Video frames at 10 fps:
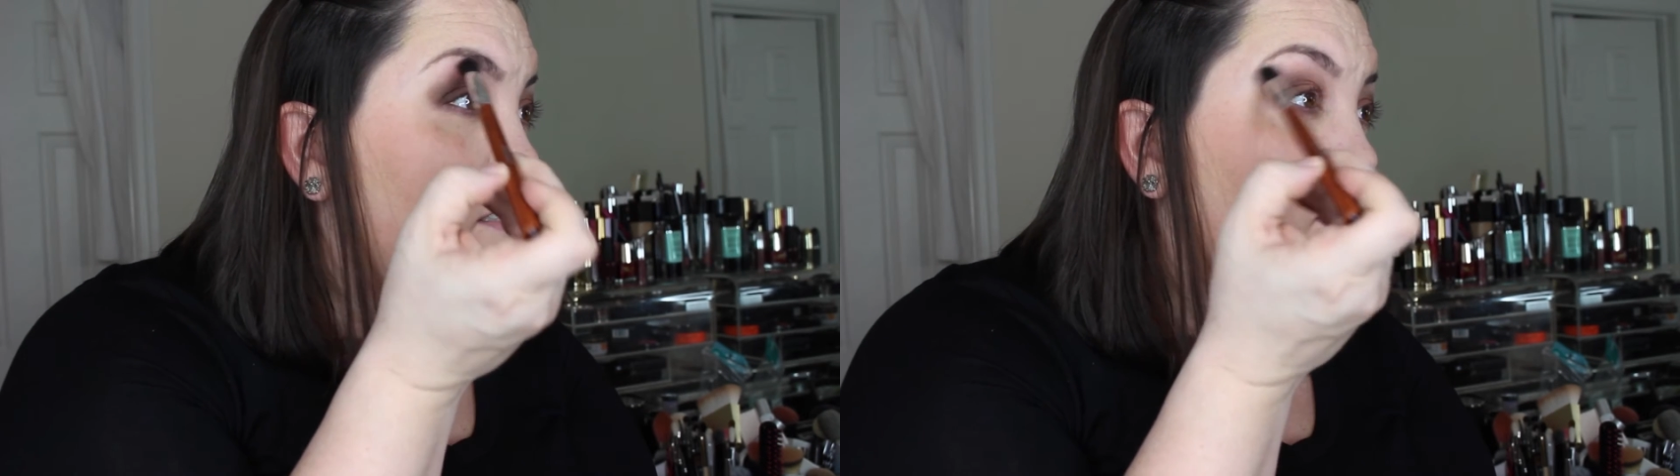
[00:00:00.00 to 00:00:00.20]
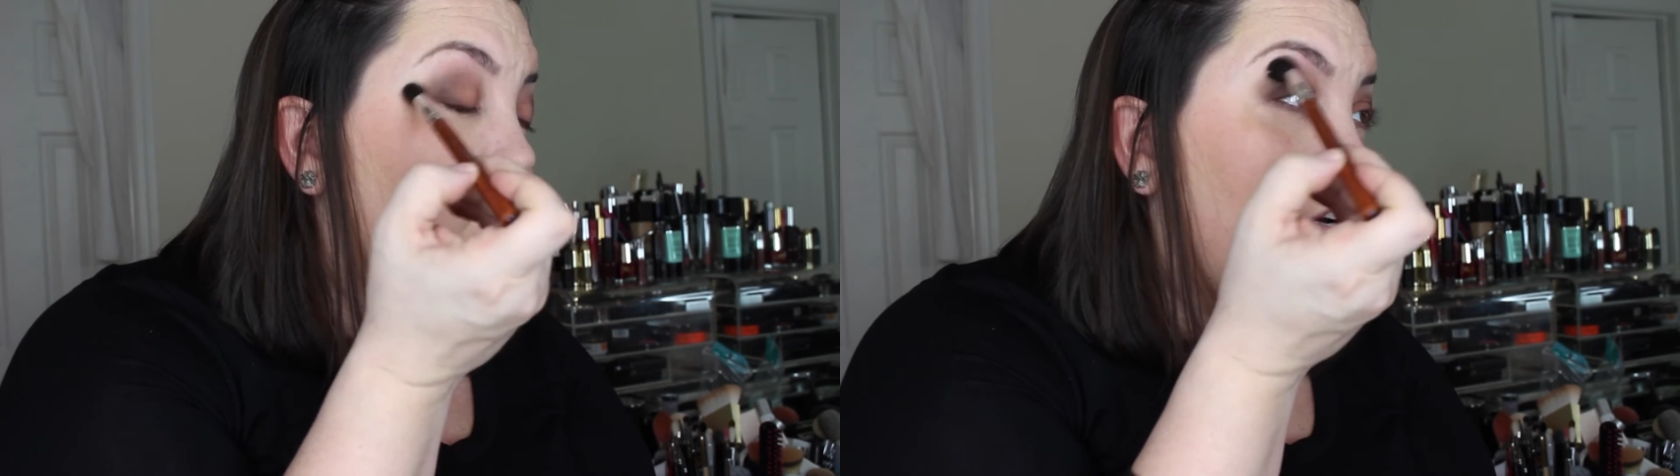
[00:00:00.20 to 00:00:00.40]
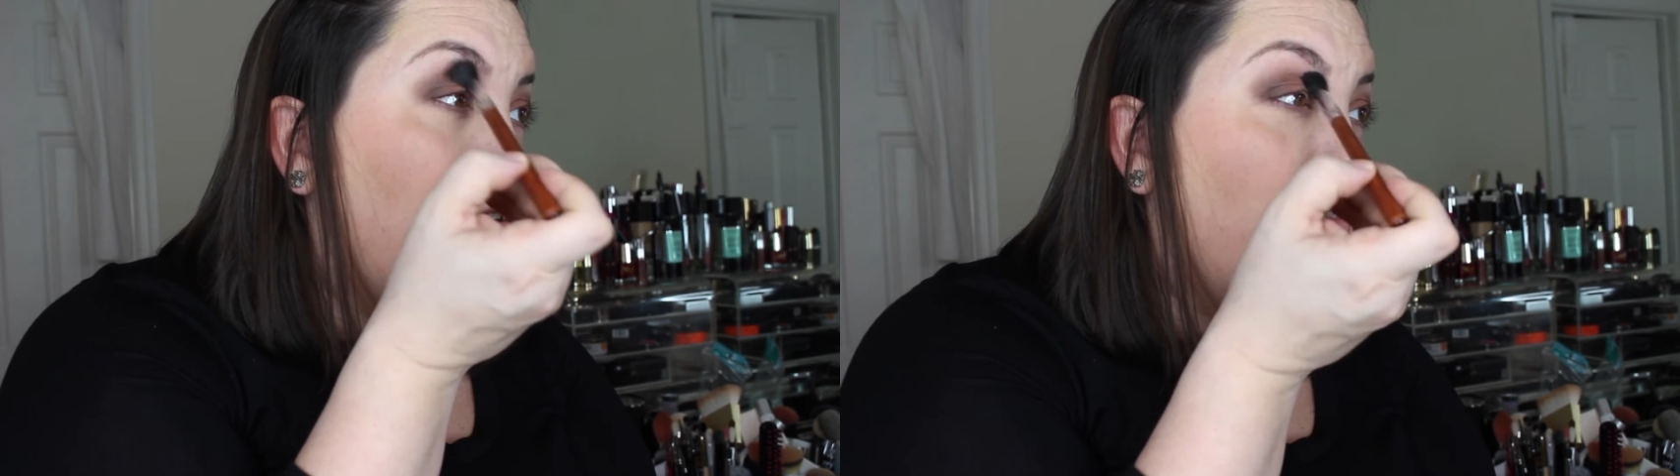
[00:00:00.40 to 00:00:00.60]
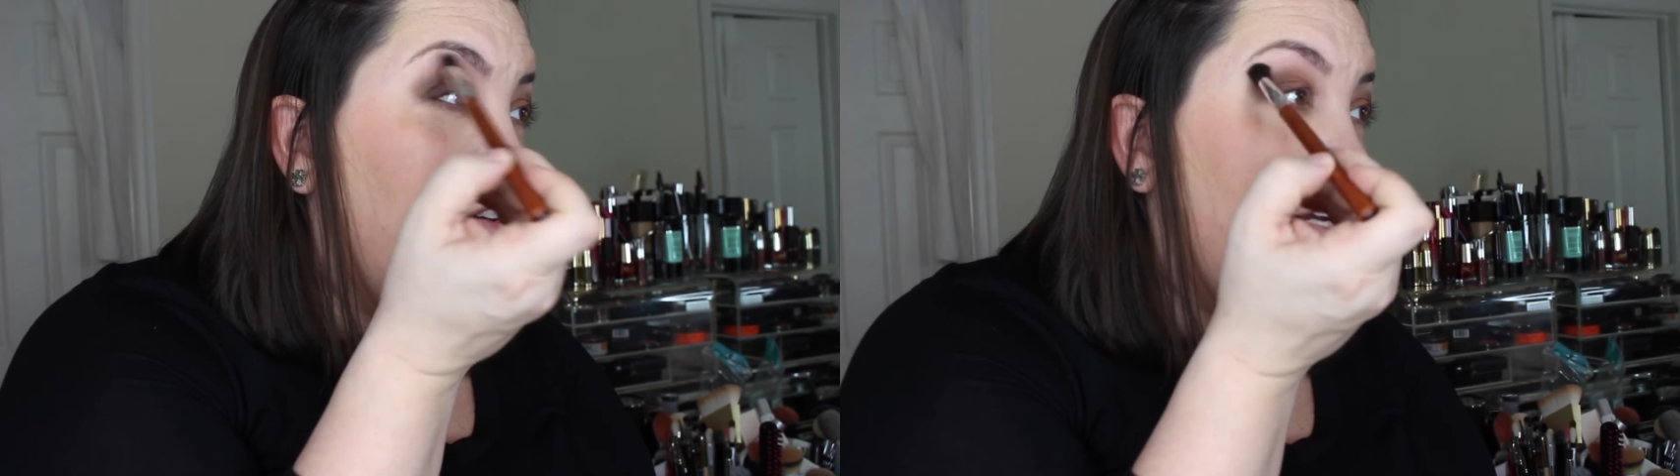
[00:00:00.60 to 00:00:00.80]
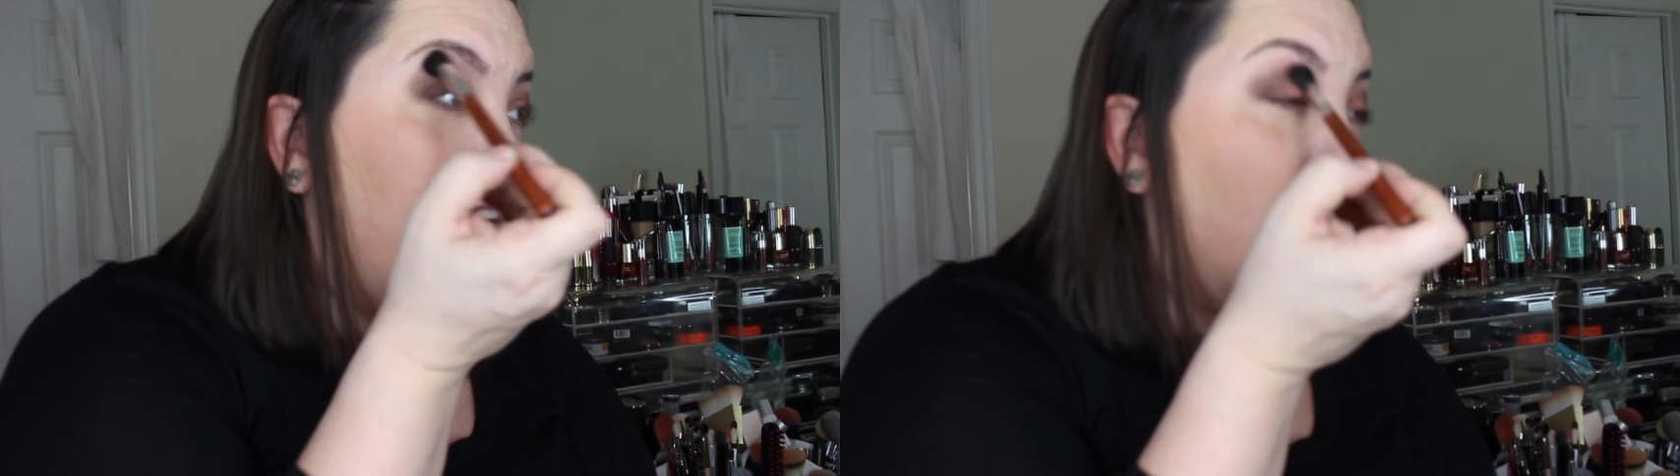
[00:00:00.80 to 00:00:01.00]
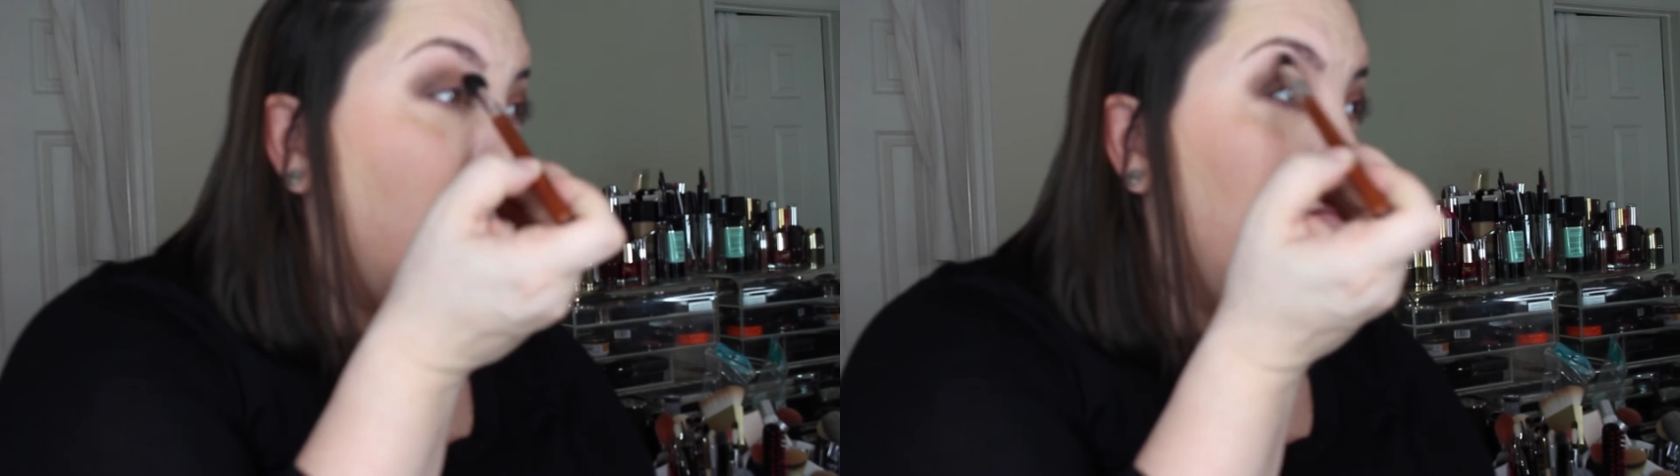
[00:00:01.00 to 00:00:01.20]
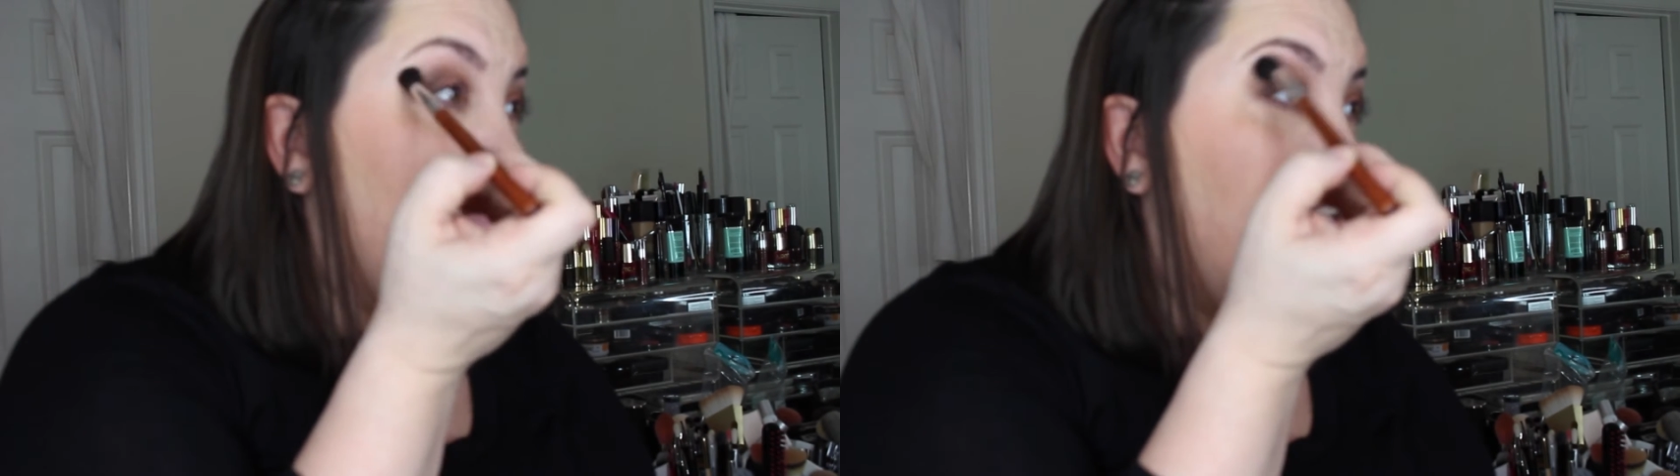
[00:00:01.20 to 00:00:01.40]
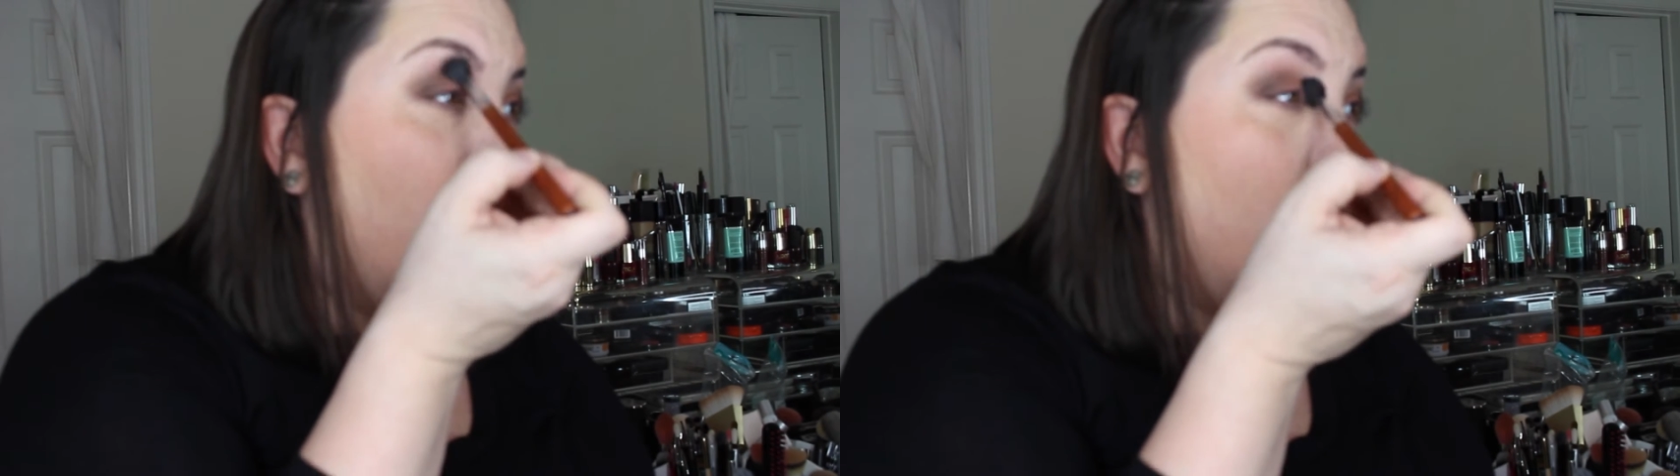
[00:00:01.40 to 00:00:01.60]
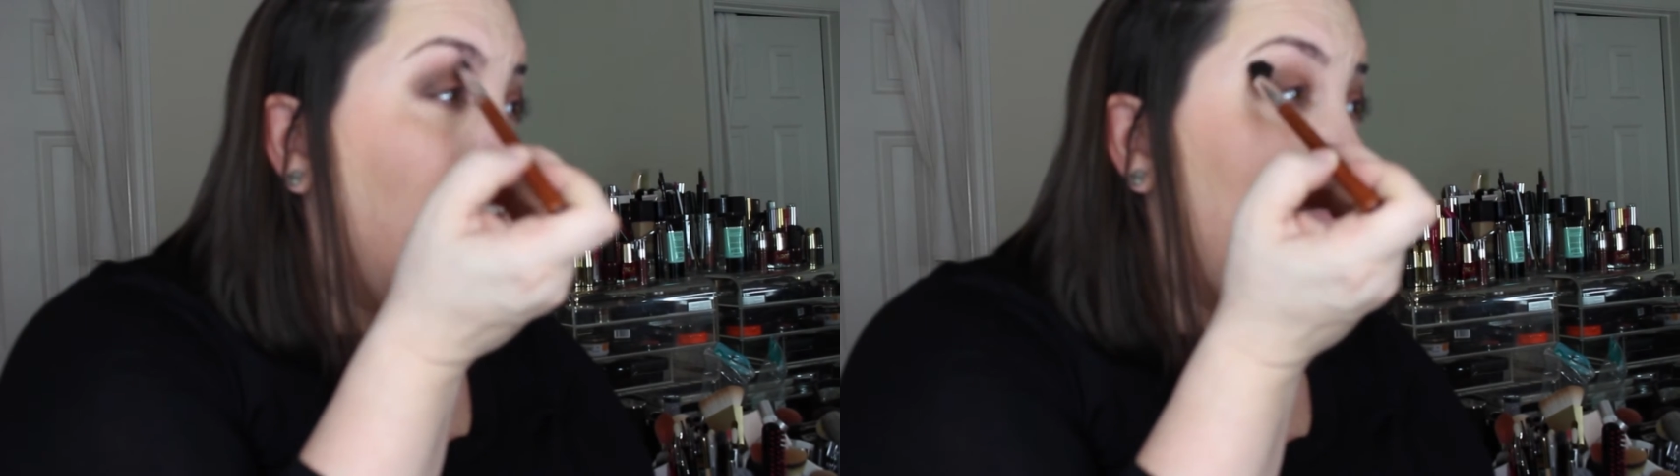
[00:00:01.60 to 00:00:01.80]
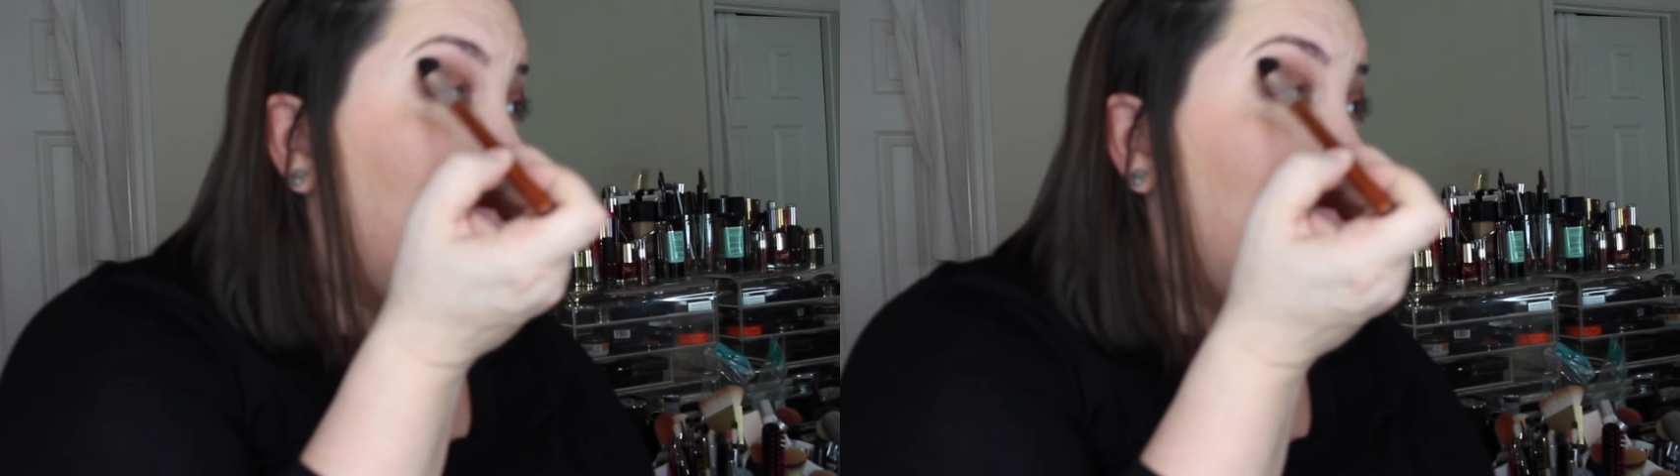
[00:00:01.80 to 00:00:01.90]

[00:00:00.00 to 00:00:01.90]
Just don't forget to blend.